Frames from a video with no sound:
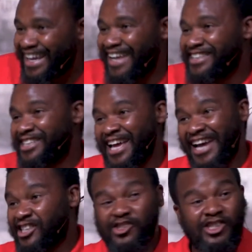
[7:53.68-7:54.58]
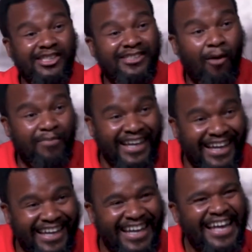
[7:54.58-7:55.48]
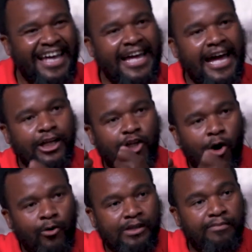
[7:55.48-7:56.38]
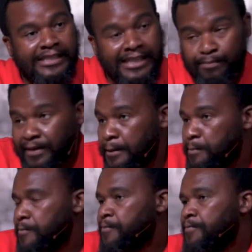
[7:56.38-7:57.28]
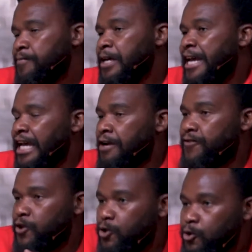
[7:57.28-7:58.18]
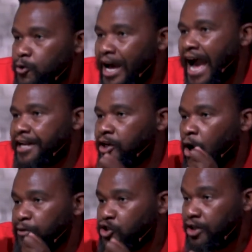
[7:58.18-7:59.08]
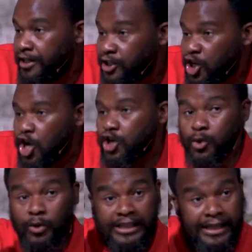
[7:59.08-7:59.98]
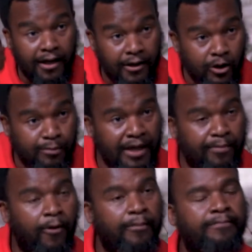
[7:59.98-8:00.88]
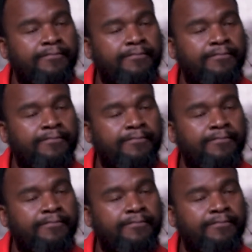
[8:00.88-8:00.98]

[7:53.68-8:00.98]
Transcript: he says, it doesn't just stop there. It goes a bit deeper. If you had an opportunity, you would kill those people.